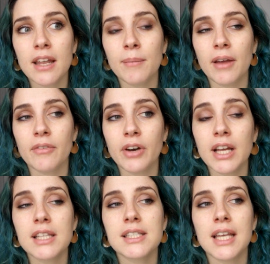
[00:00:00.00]
and my
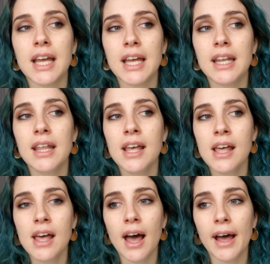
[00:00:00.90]
friends, and
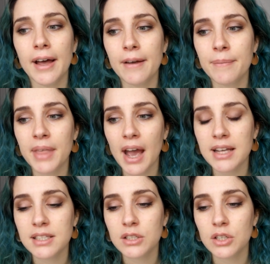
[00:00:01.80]
they
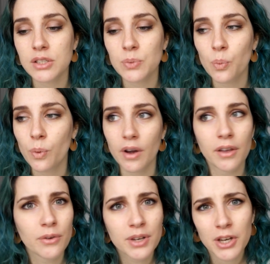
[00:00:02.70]
asked us, why are
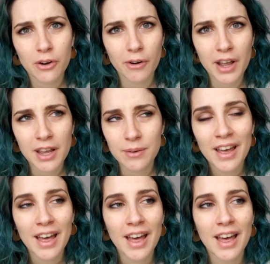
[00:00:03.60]
you in Ukraine?
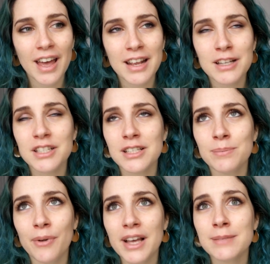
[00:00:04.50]
Why? And it just
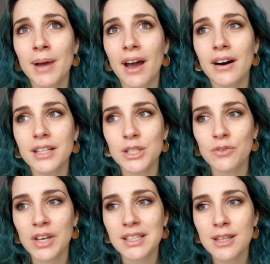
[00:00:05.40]
breaks my heart to
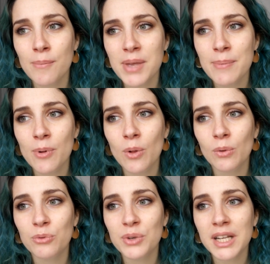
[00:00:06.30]
think some
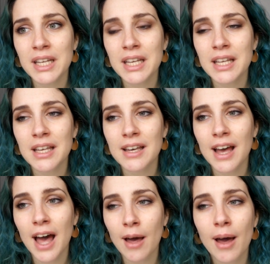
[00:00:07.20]
people really,
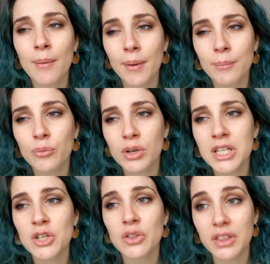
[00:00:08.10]
I'm pretty
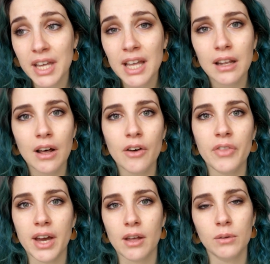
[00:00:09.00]
sure they love
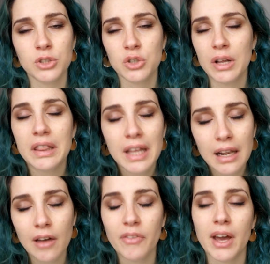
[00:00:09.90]
their culture and they
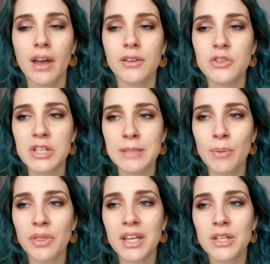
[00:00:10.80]
love their countries,
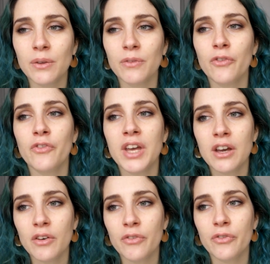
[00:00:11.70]
but they don't think
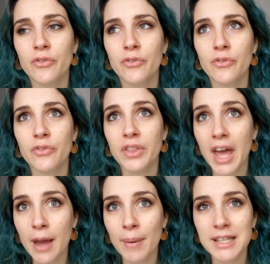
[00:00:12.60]
of
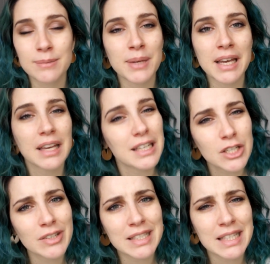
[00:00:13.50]
them as being
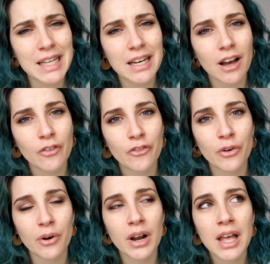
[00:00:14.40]
interesting enough
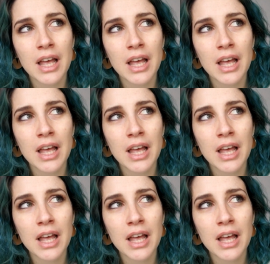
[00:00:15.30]
for